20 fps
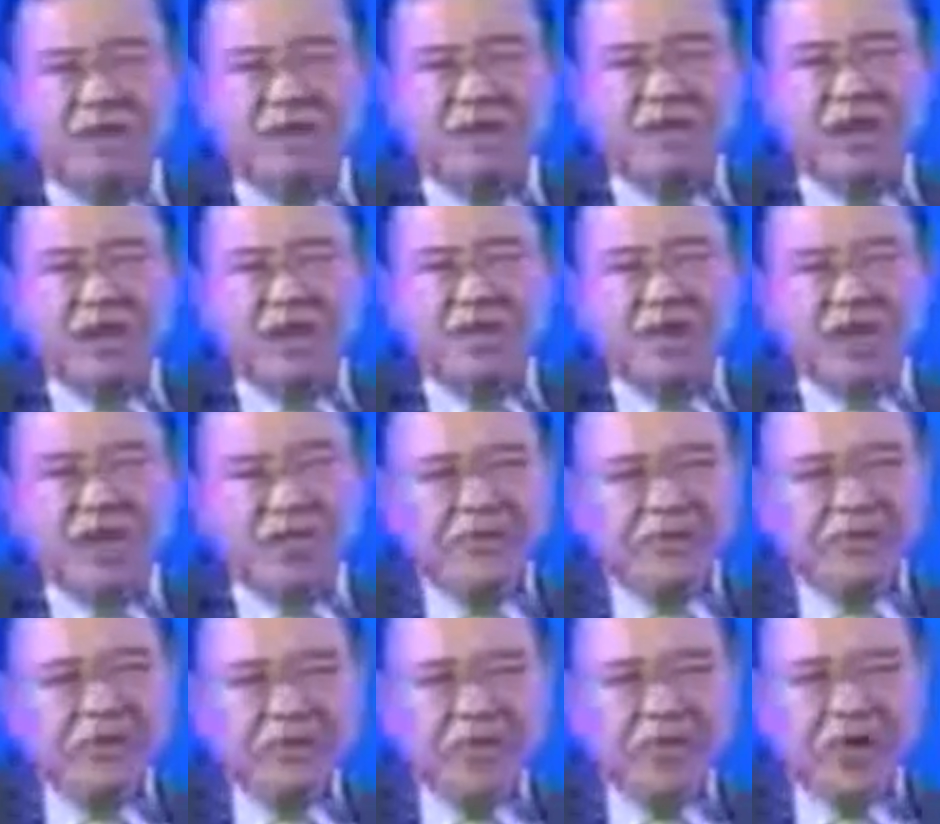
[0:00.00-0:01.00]
wage
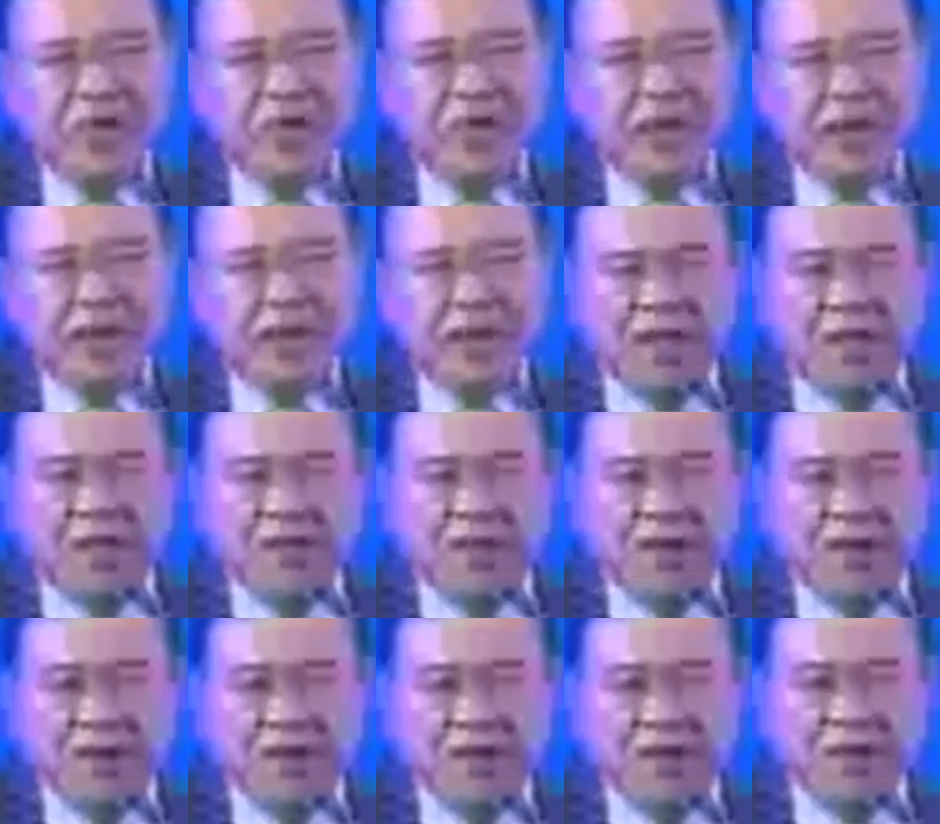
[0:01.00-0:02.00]
levels in China are allowed to
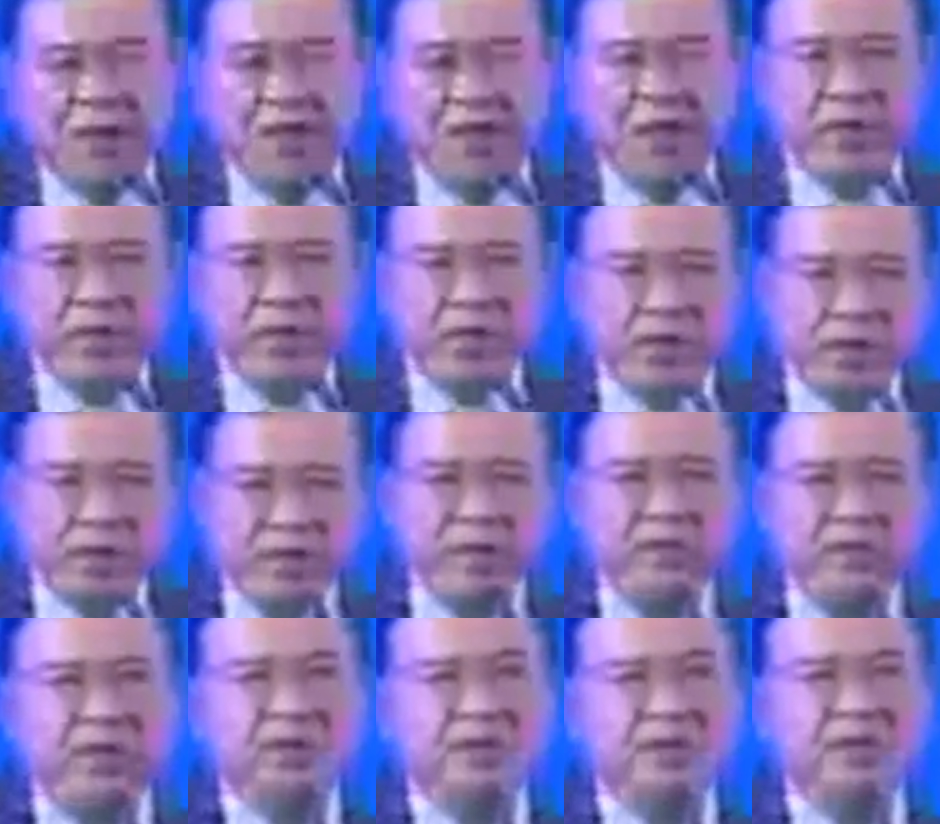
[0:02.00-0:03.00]
increase by more than
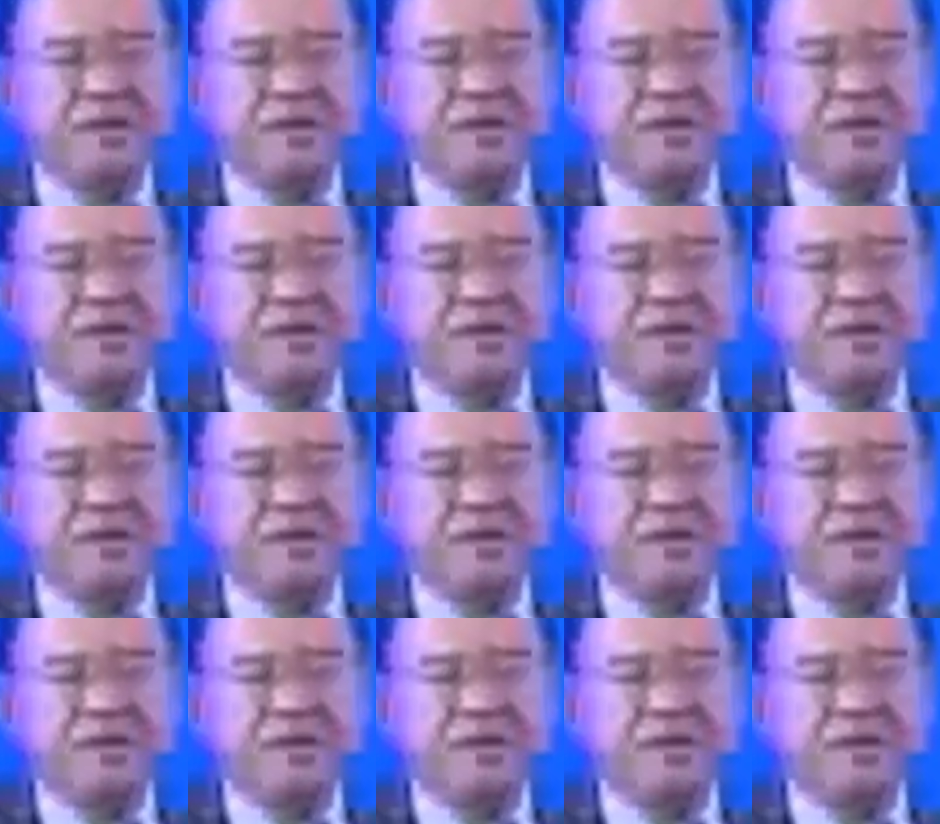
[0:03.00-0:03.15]
20%.